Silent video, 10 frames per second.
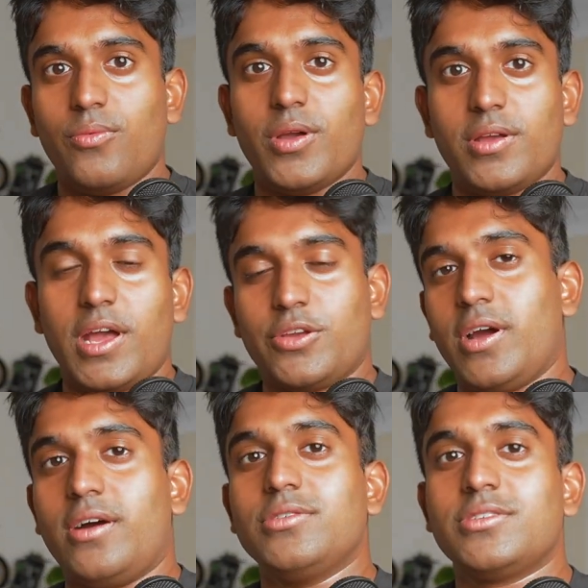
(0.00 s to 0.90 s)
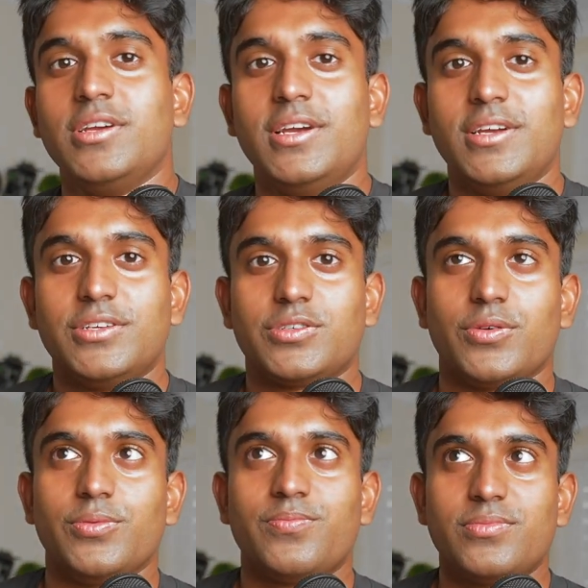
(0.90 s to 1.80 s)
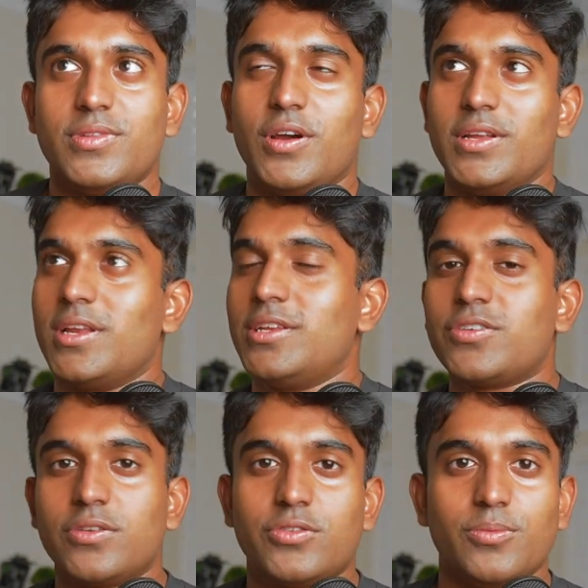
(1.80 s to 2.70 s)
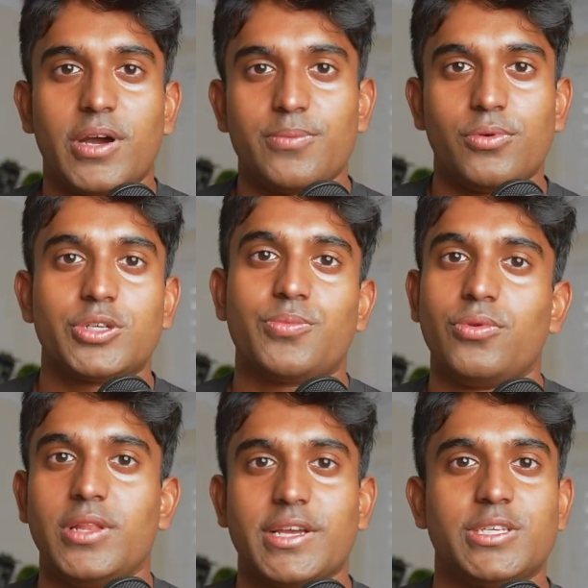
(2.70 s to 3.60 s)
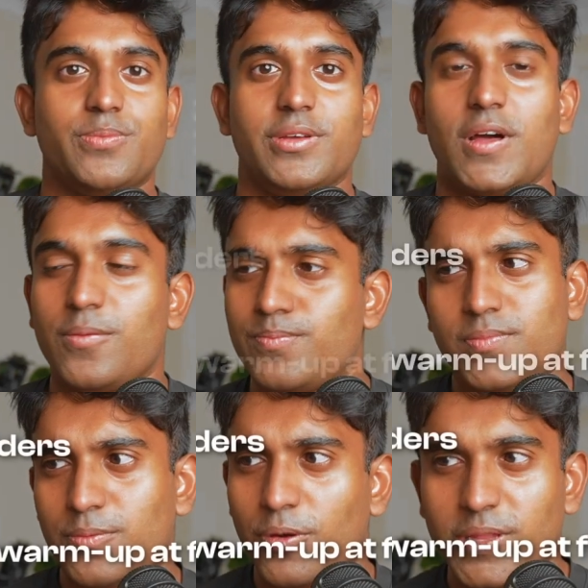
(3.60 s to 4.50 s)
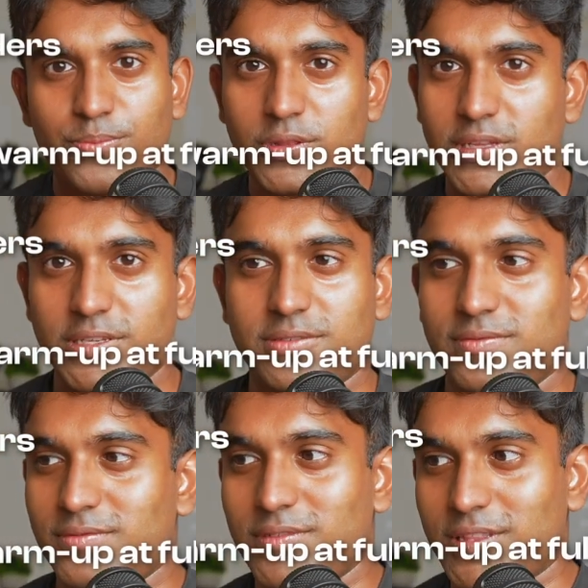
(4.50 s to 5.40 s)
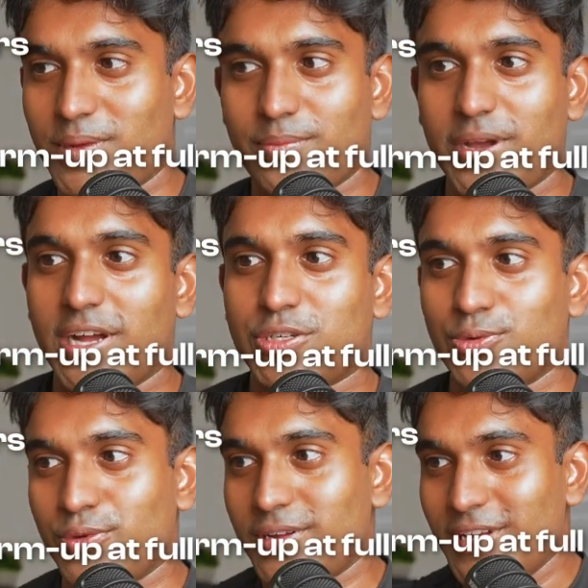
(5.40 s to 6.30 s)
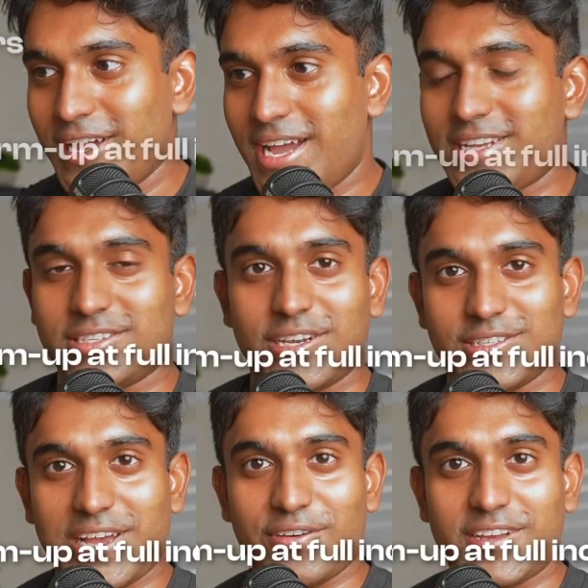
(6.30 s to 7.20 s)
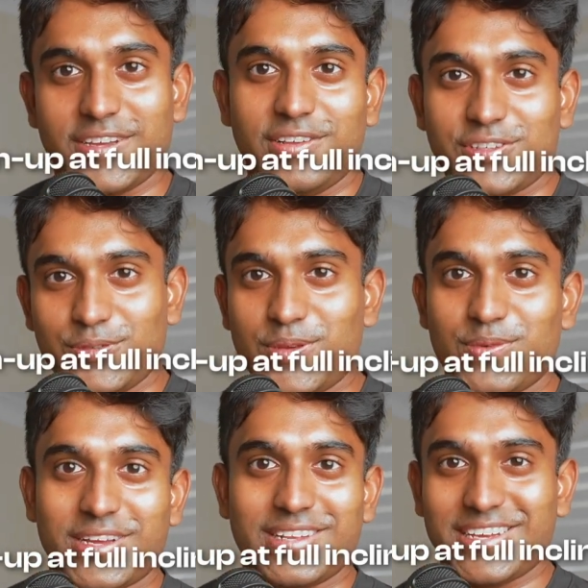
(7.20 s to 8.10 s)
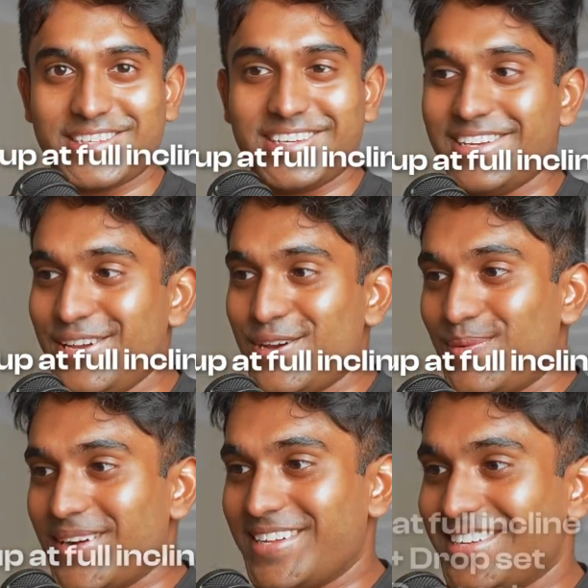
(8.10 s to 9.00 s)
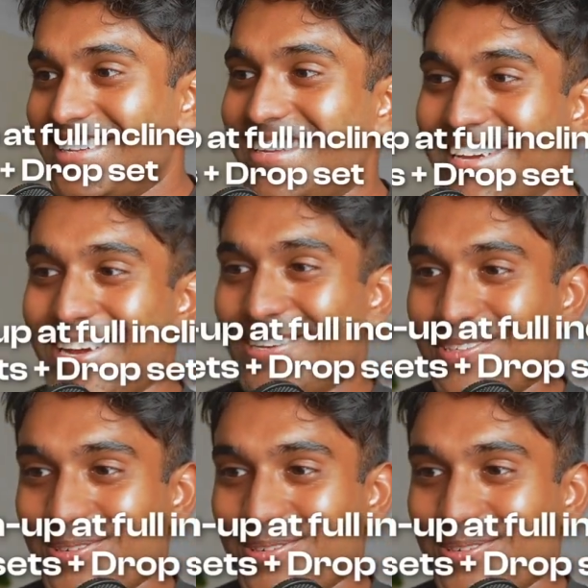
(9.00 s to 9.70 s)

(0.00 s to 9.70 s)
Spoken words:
at your house. So in addition to my push-pull leg split, I'll probably put these like my actual exercises out here so people can like see what I did. So